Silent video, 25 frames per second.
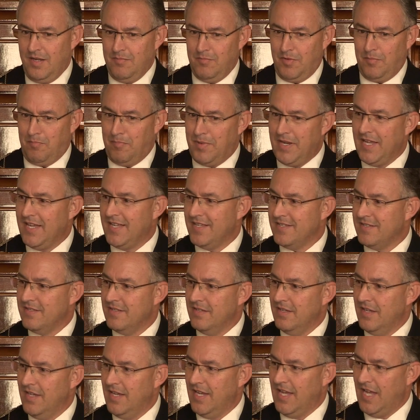but please
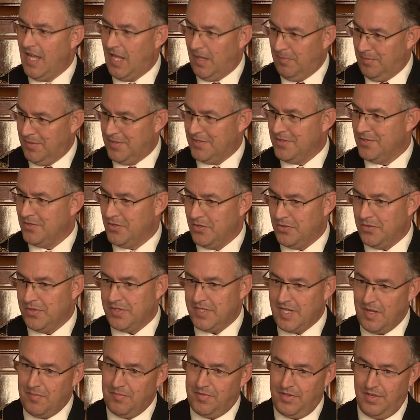help us to do
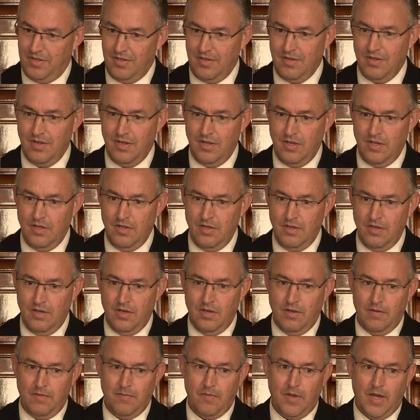something
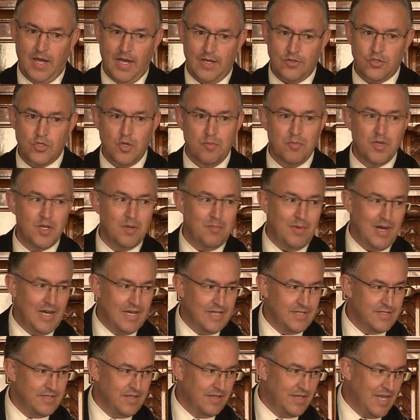to
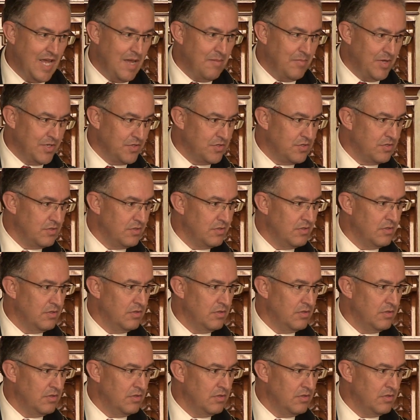minimize the damage